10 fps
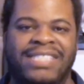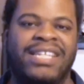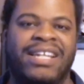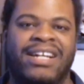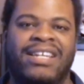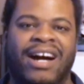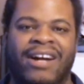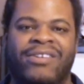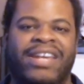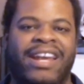10 o'clock,
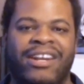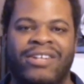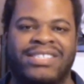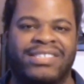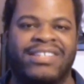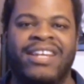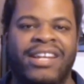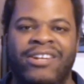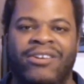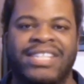okay? You know,
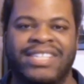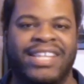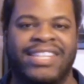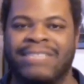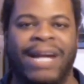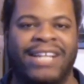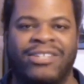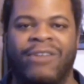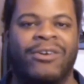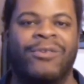let's get this match
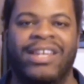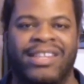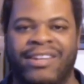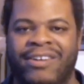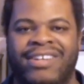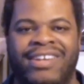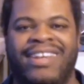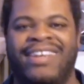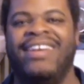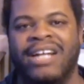over with,
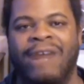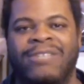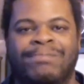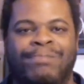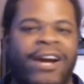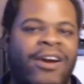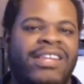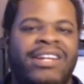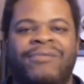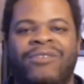okay? I was
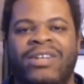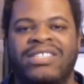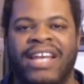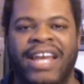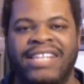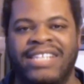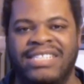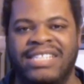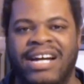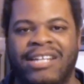barely looking forward to AJ
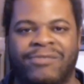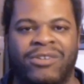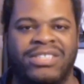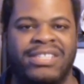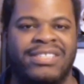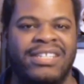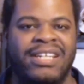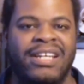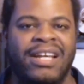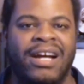Styles versus
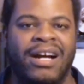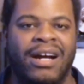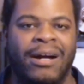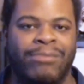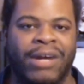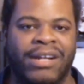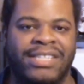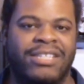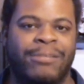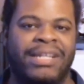Brock
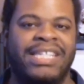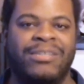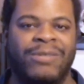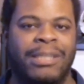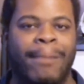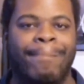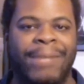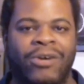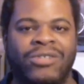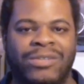Lesnar, but at least there was some
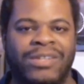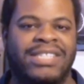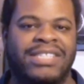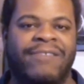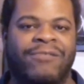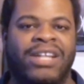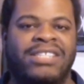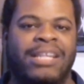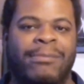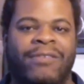build to it since they fought
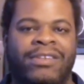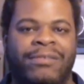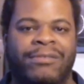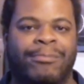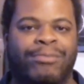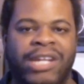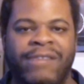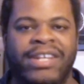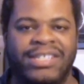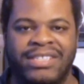each other the
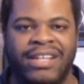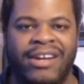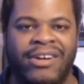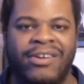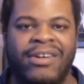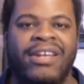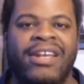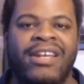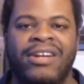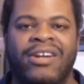previous year,
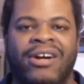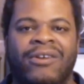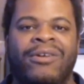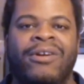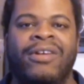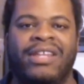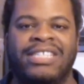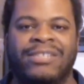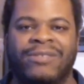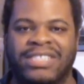you know? At
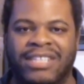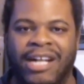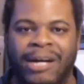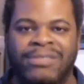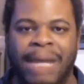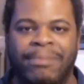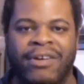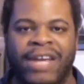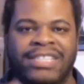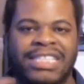least there was some type
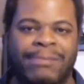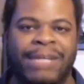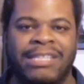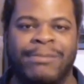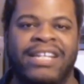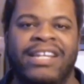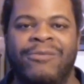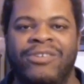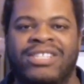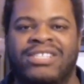of anticipation, but
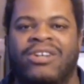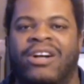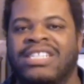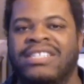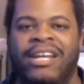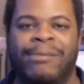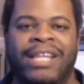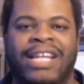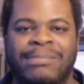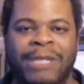then we just tossed it day
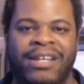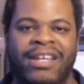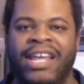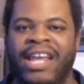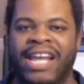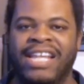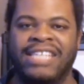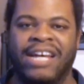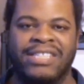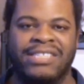by last minute, and
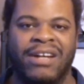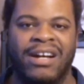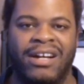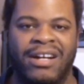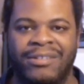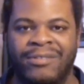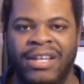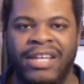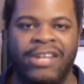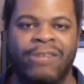he's now this
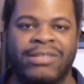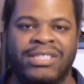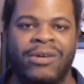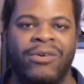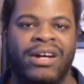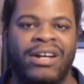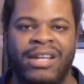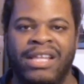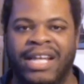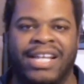heel persona
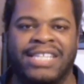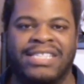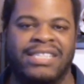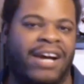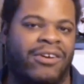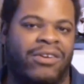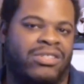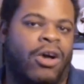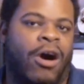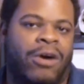that I guess is not going
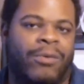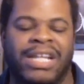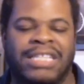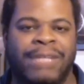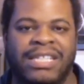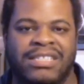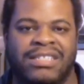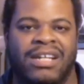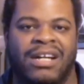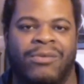to talk when he
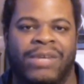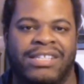speaks, when